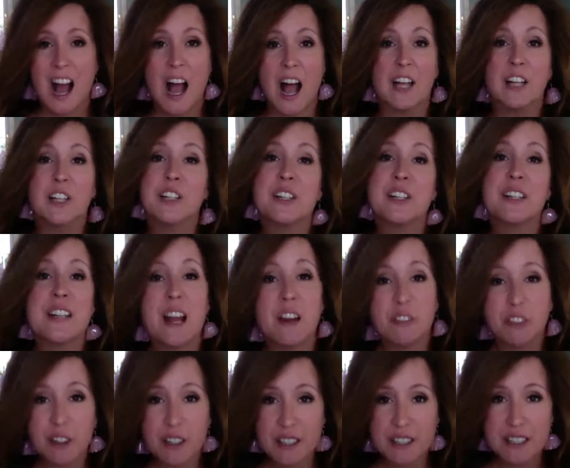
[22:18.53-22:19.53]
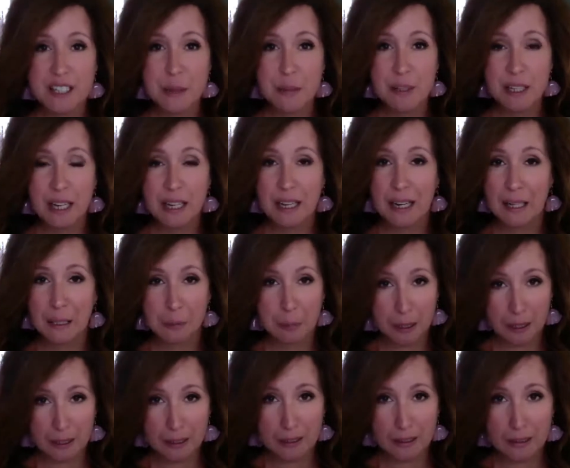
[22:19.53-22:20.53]
I could never intimidate
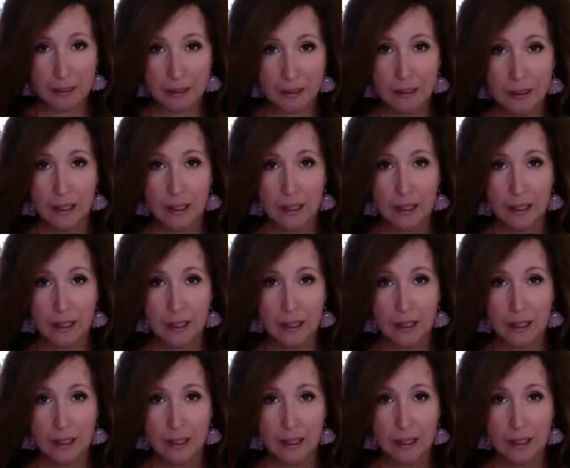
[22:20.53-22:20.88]
anybody.